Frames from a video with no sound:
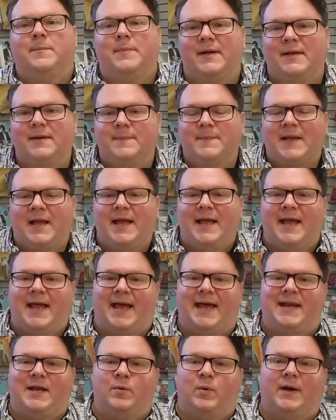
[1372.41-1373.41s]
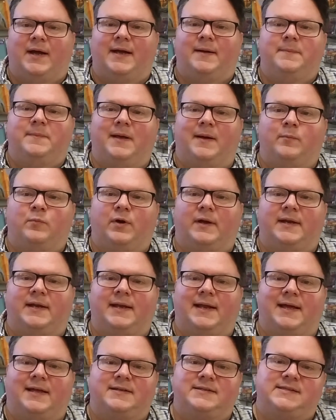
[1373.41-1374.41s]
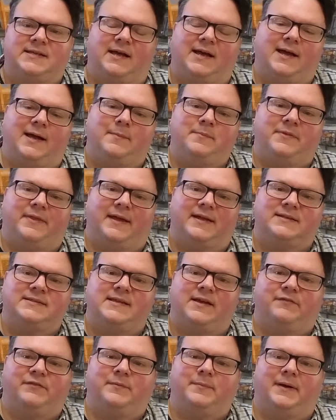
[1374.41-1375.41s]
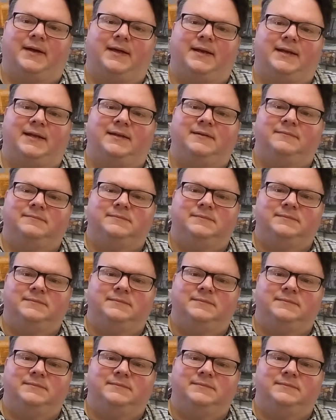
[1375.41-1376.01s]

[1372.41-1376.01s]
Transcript: But anyway, I'm running out of time. Thanks, everybody.